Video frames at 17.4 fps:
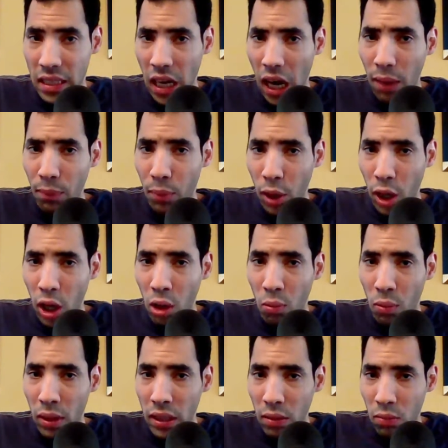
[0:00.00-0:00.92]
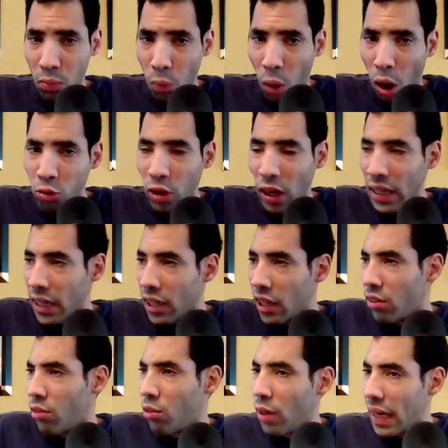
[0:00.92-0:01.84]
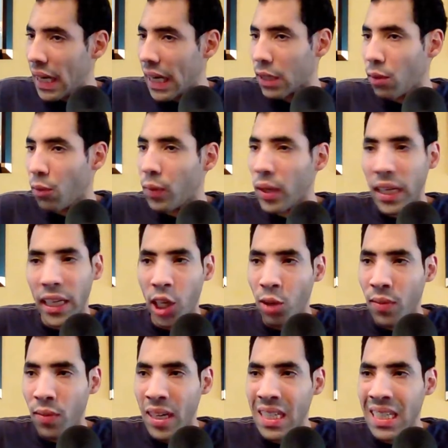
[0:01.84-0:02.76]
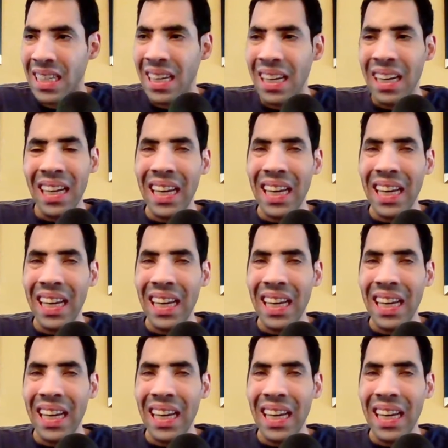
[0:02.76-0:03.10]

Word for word: time period when Marvel trying to with X-Men with the humans,